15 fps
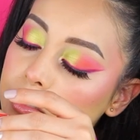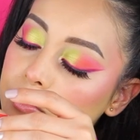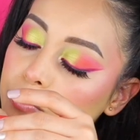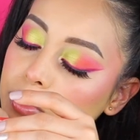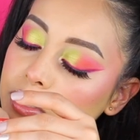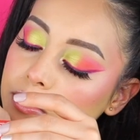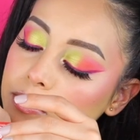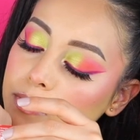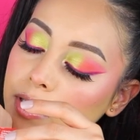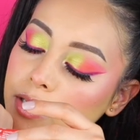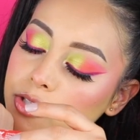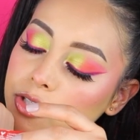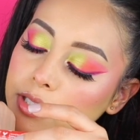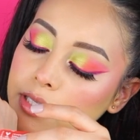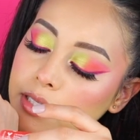if we
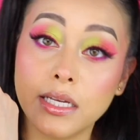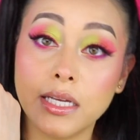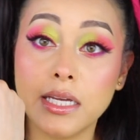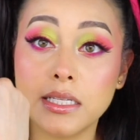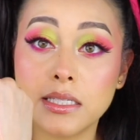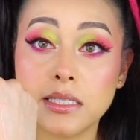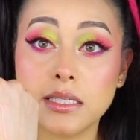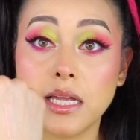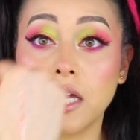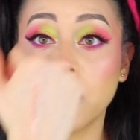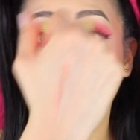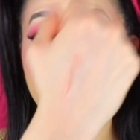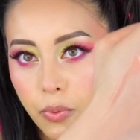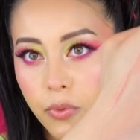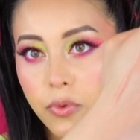swatch it, it's
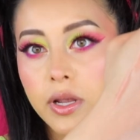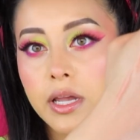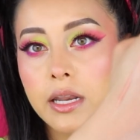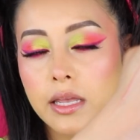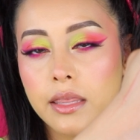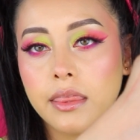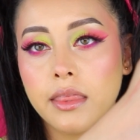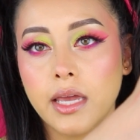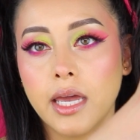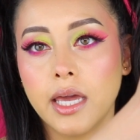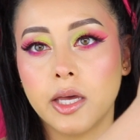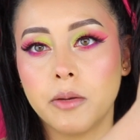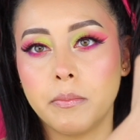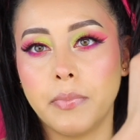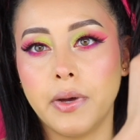like pretty
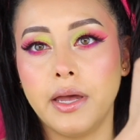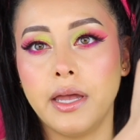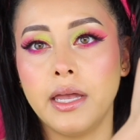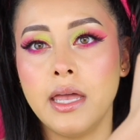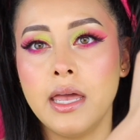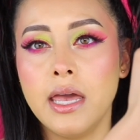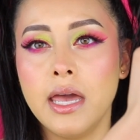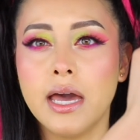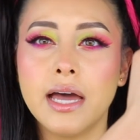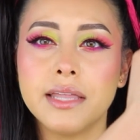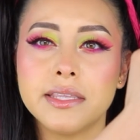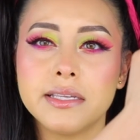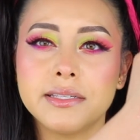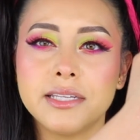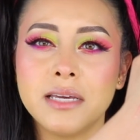thick, but at
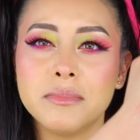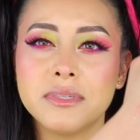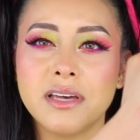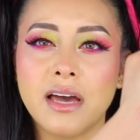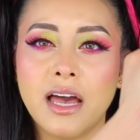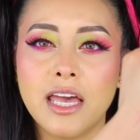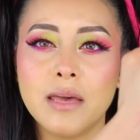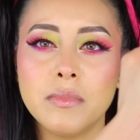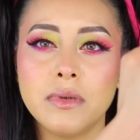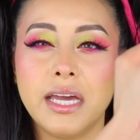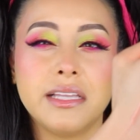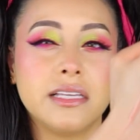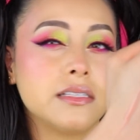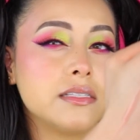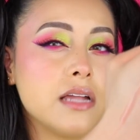the same time
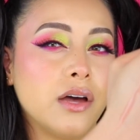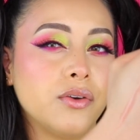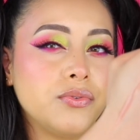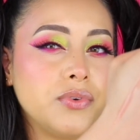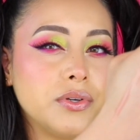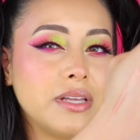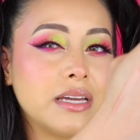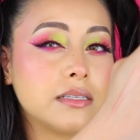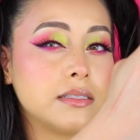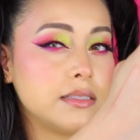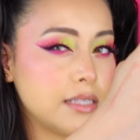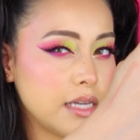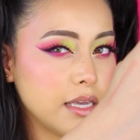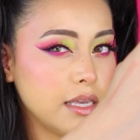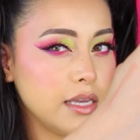it does not feel like
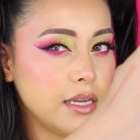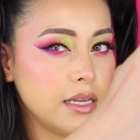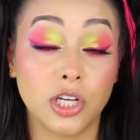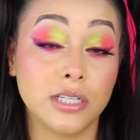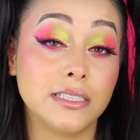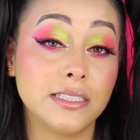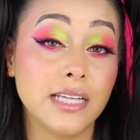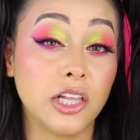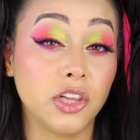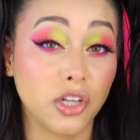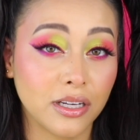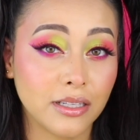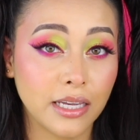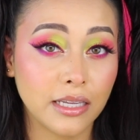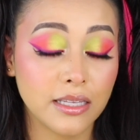sticky. Glosses that
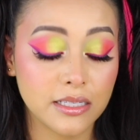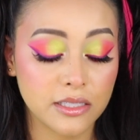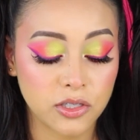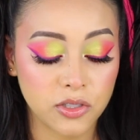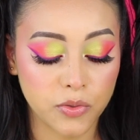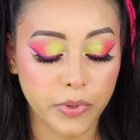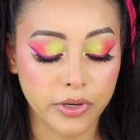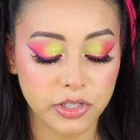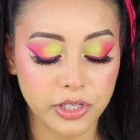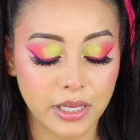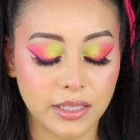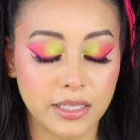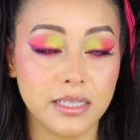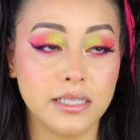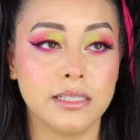look like this and swatch
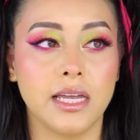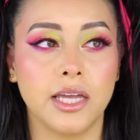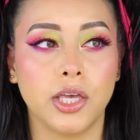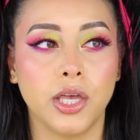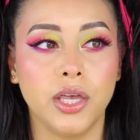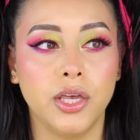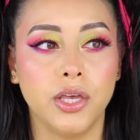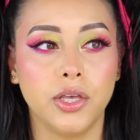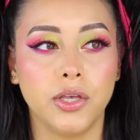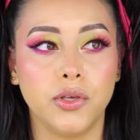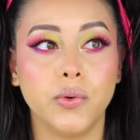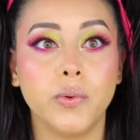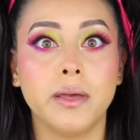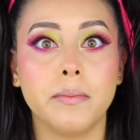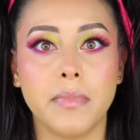like this, like
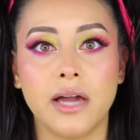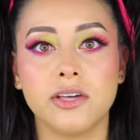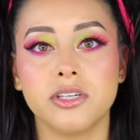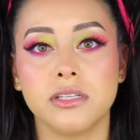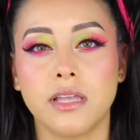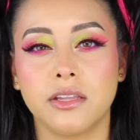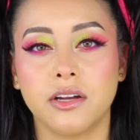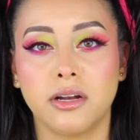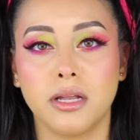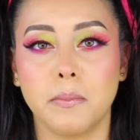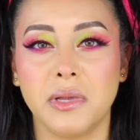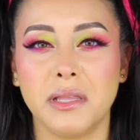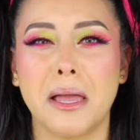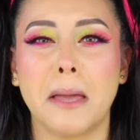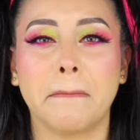you imagine that they're gonna
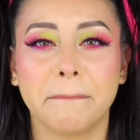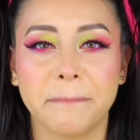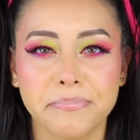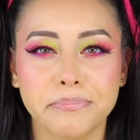be like